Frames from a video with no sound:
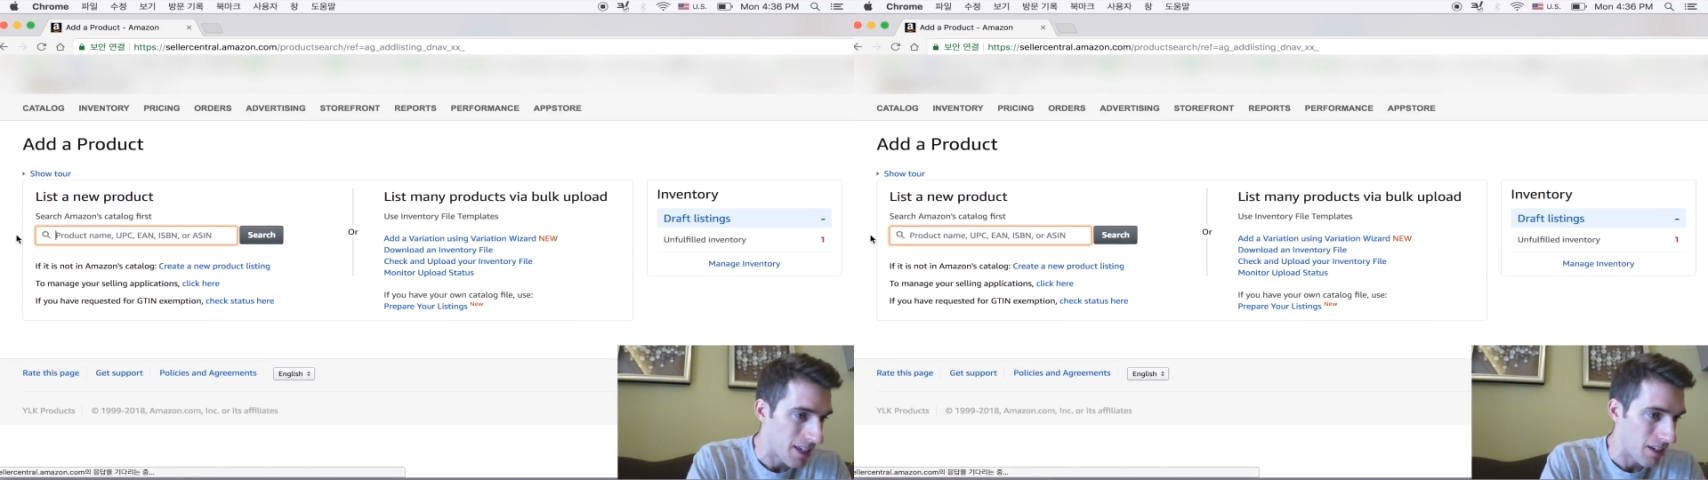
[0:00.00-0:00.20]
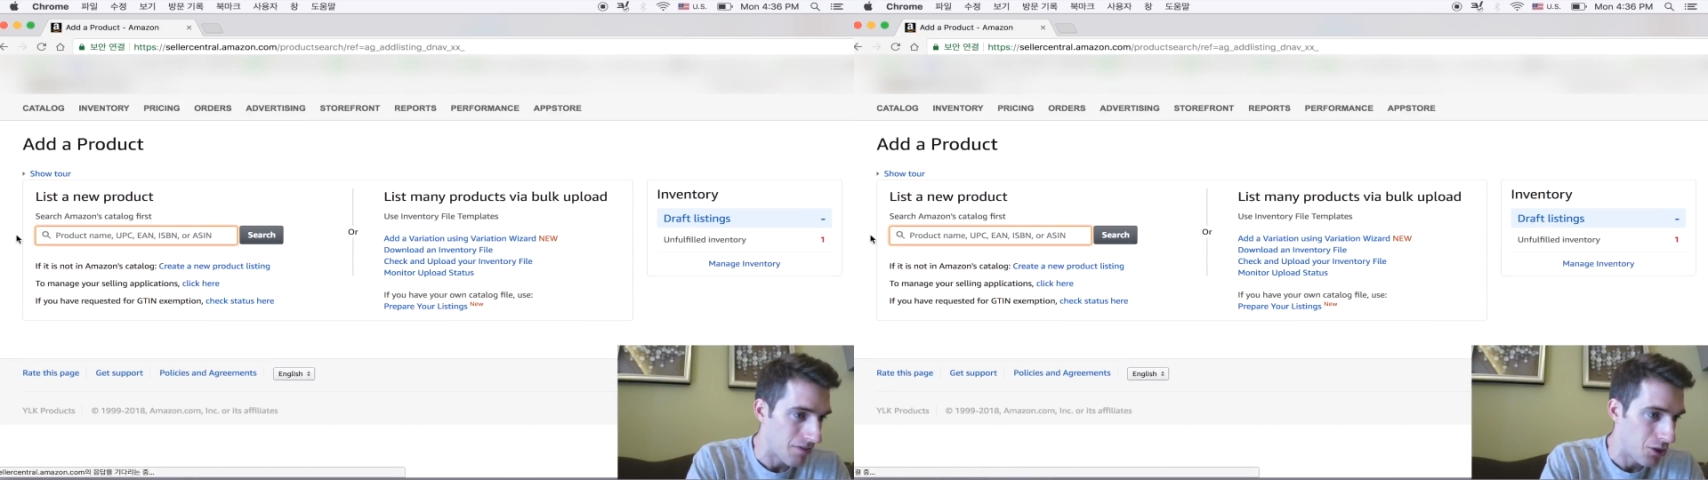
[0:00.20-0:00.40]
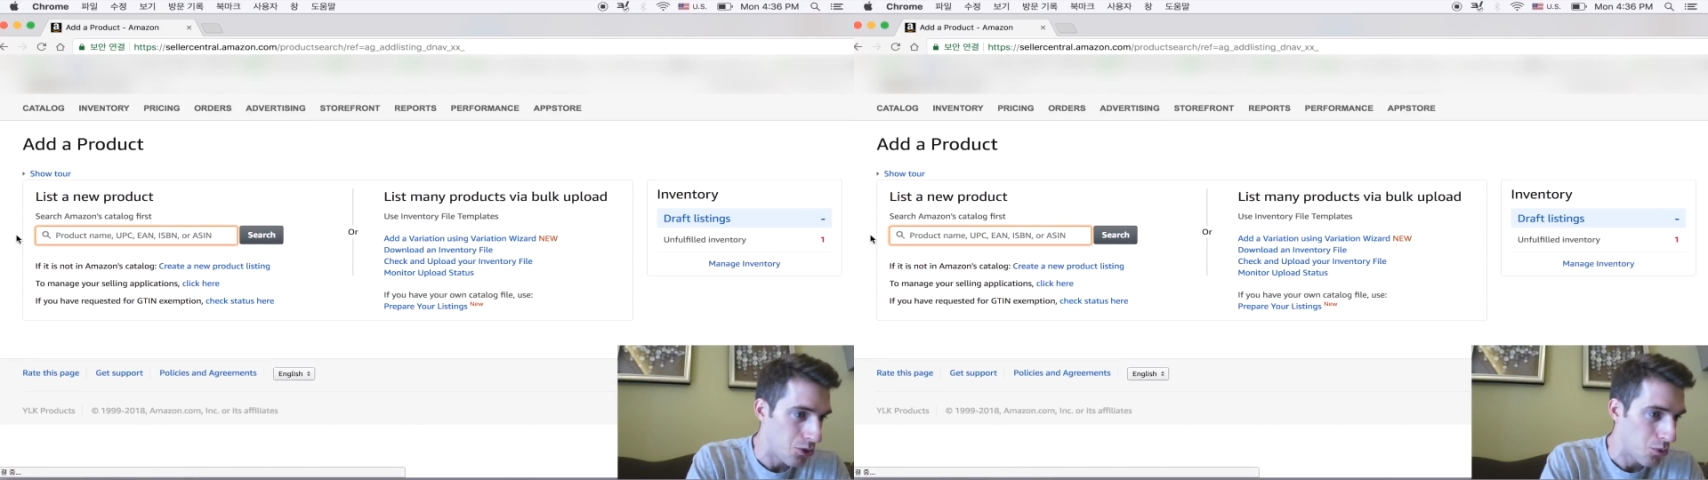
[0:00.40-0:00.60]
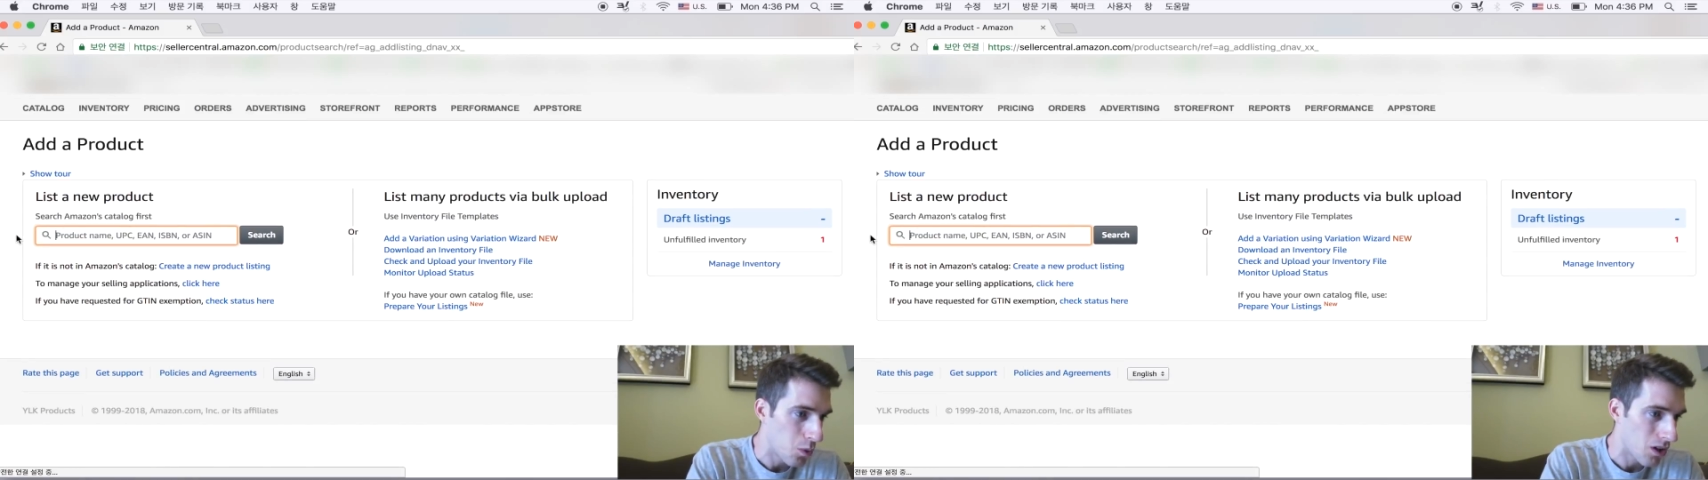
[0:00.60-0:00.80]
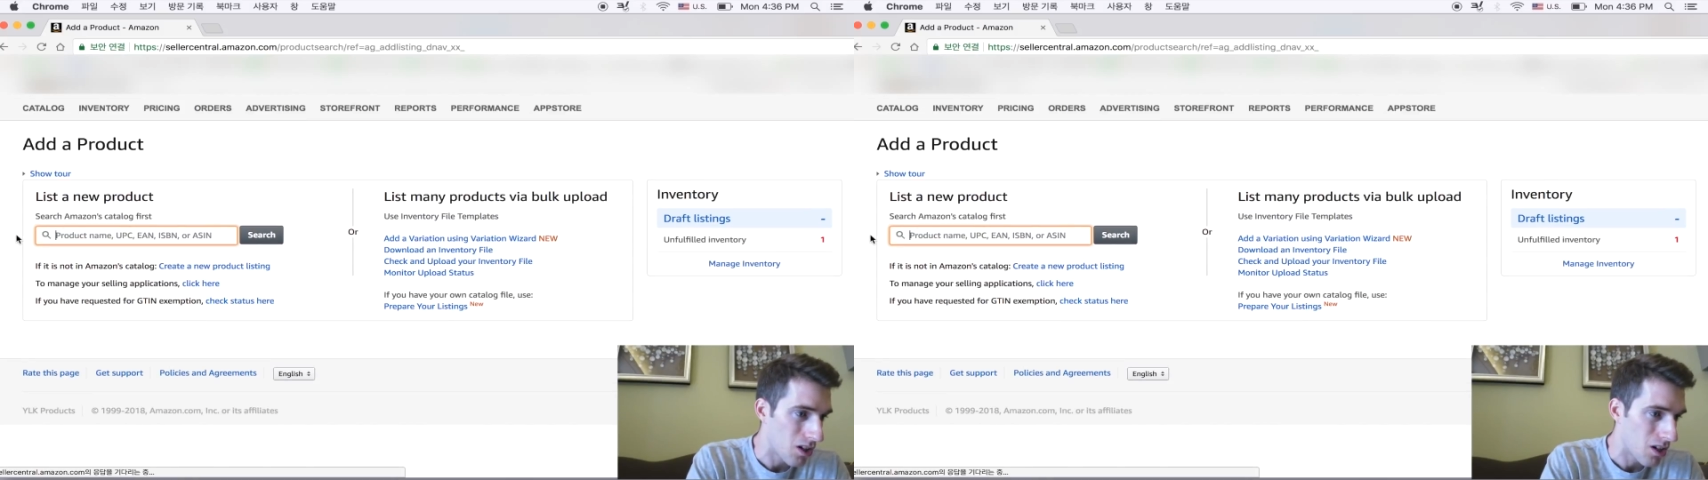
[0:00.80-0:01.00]
If you
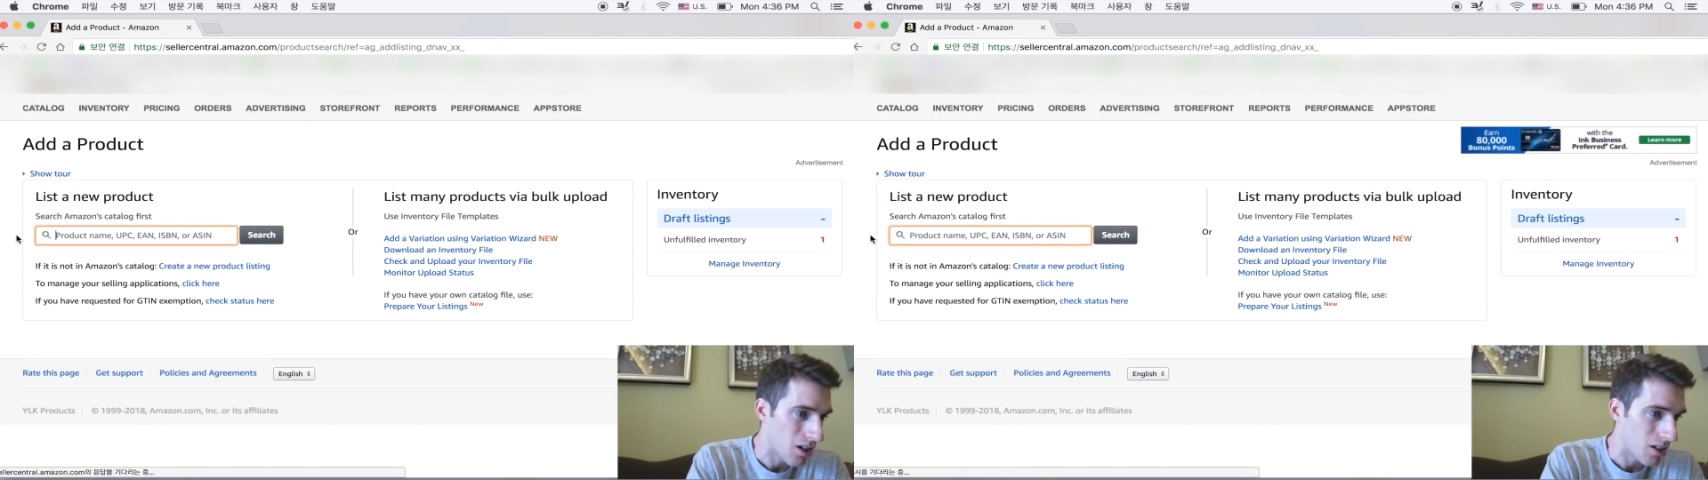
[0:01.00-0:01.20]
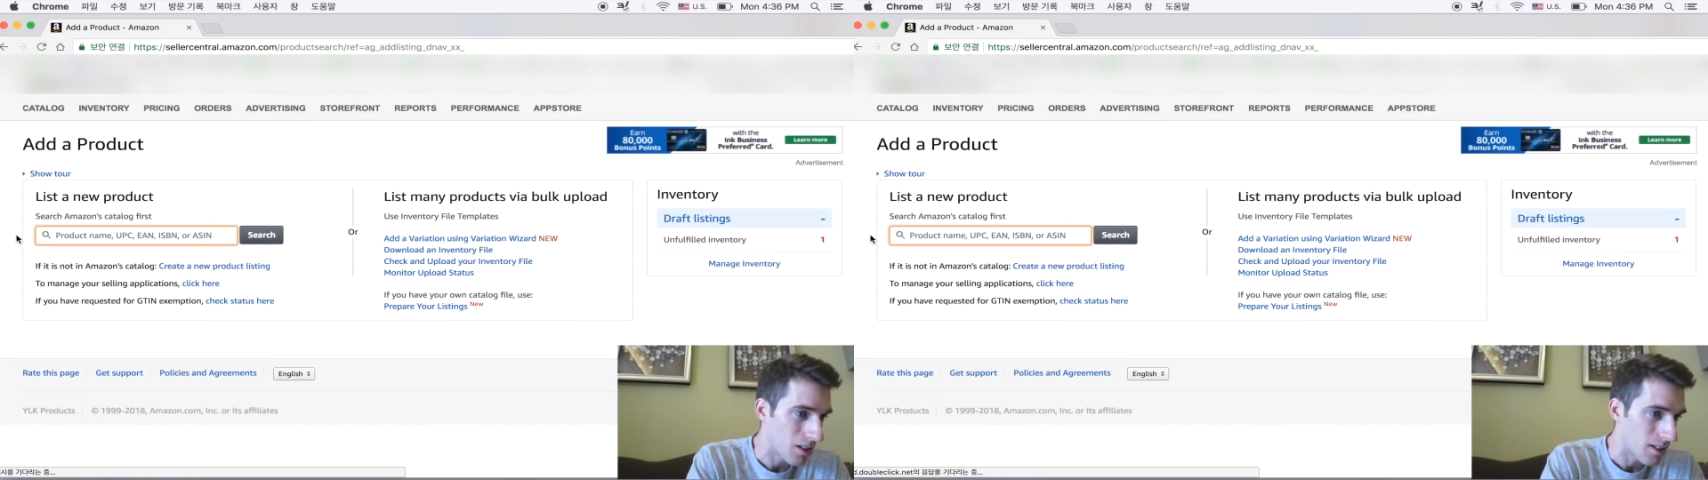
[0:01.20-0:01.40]
were